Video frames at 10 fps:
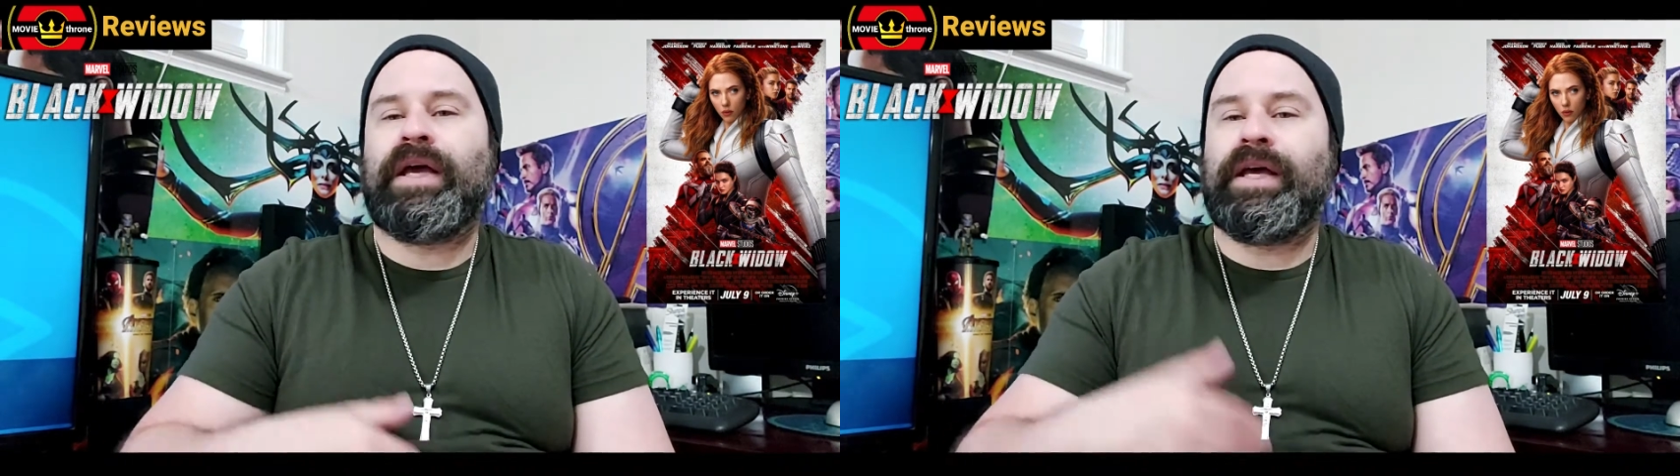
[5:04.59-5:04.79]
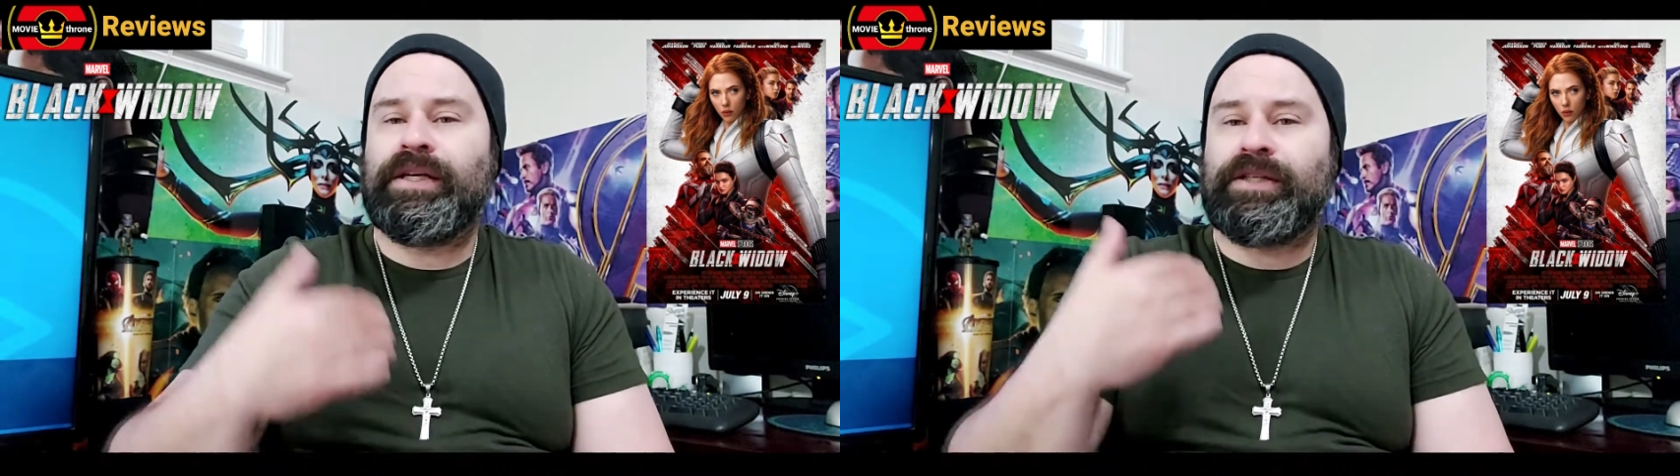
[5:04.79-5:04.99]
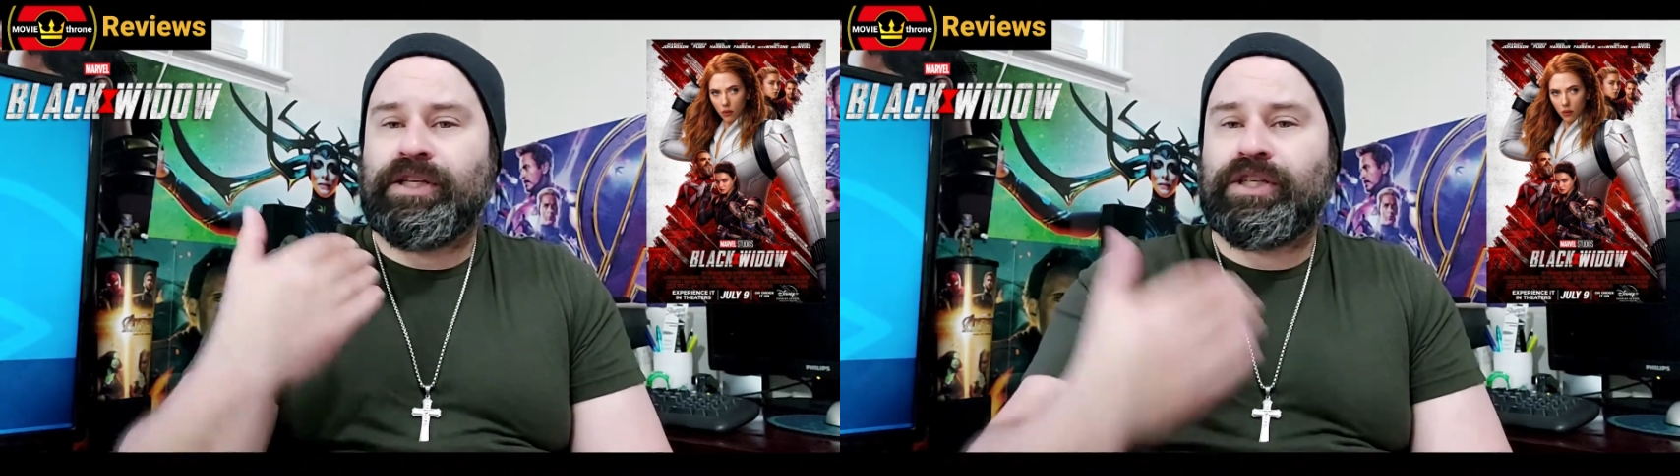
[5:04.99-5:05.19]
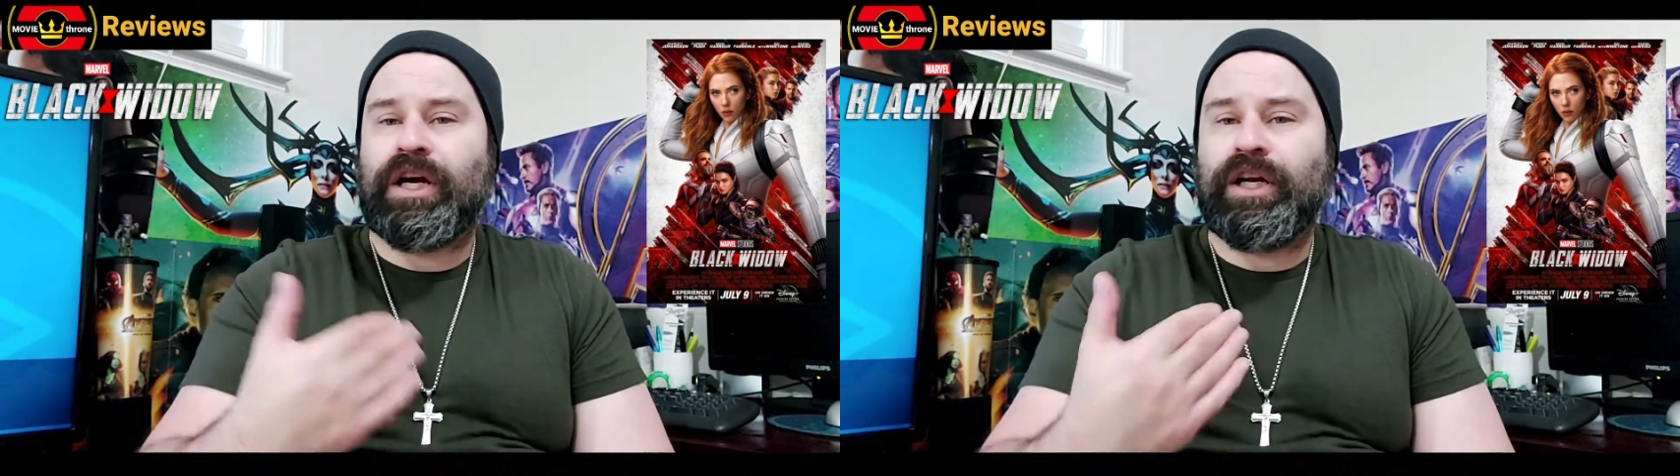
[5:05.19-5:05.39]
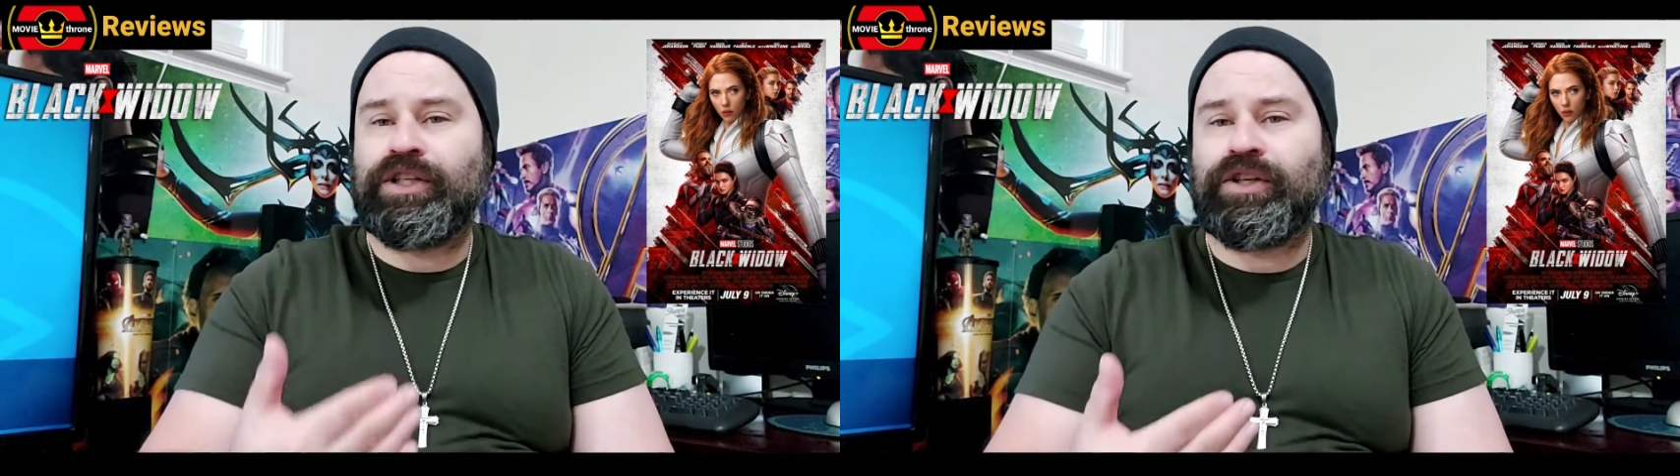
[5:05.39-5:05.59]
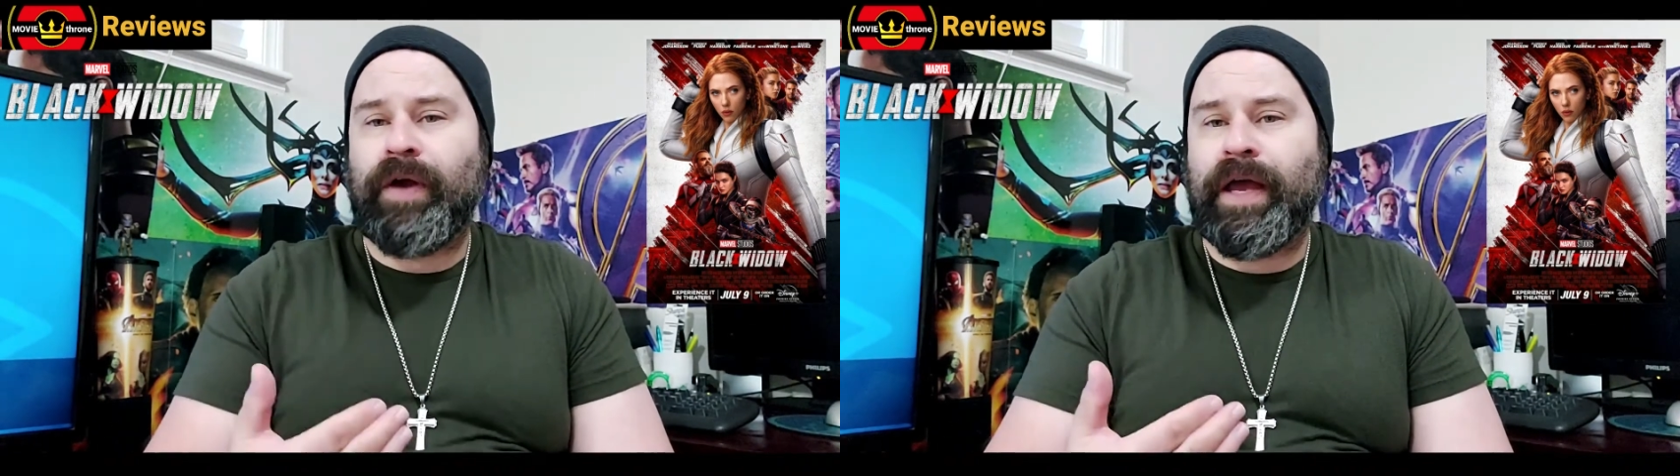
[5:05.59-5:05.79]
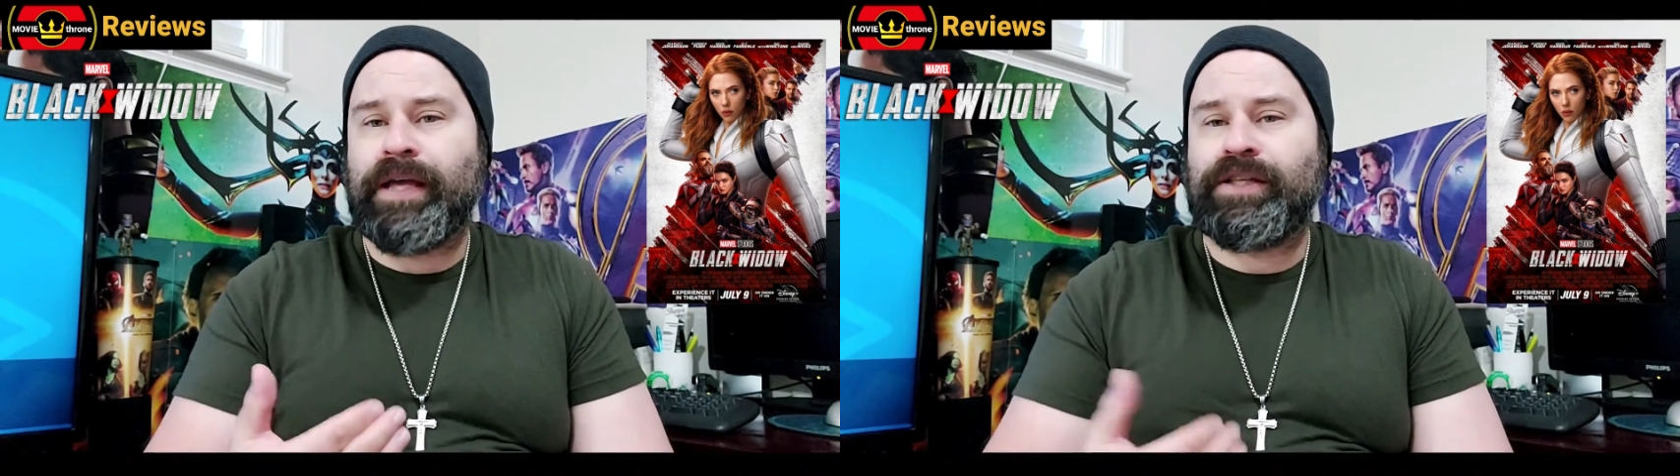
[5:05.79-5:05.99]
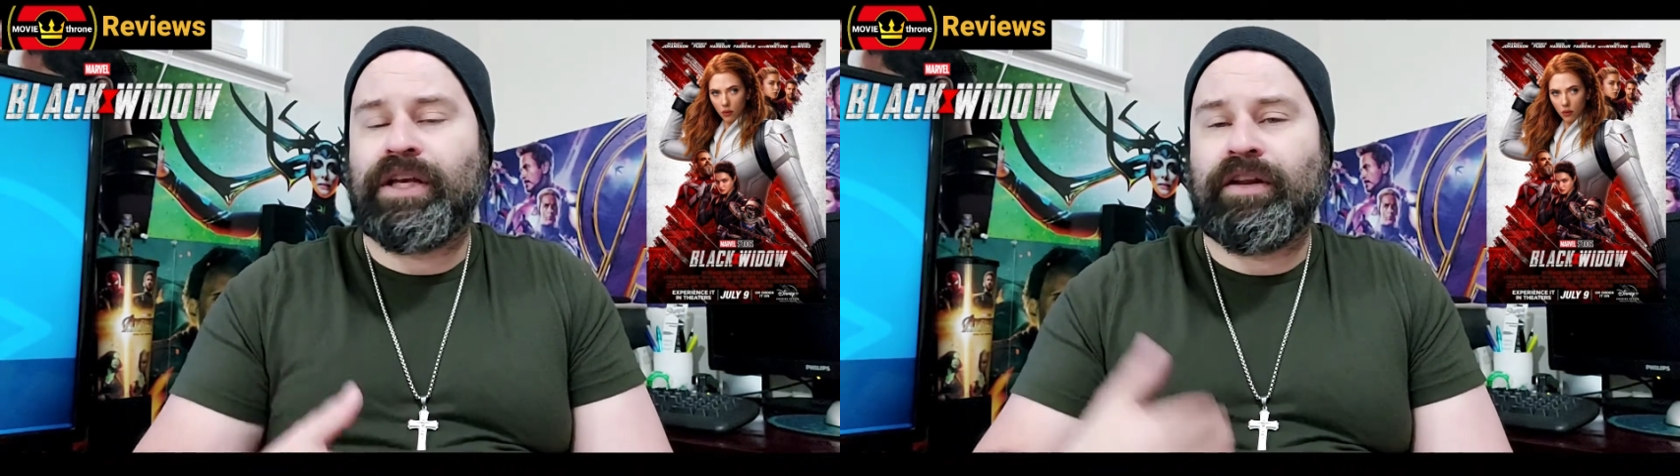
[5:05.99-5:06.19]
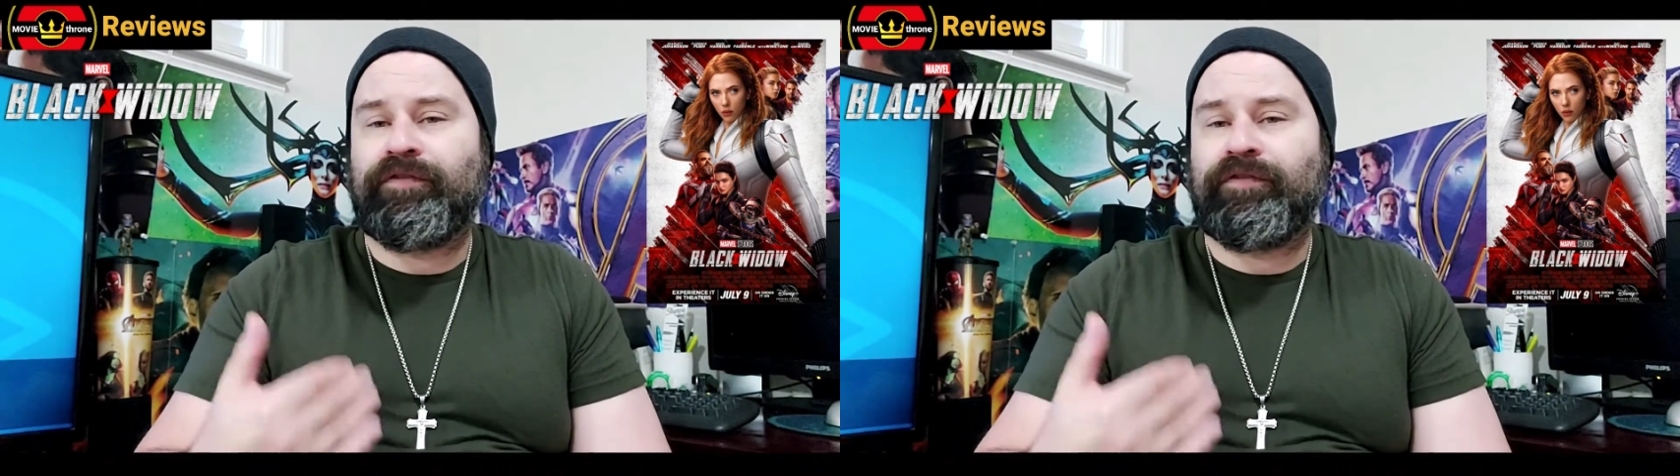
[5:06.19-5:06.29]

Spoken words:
is Scarlett Johansson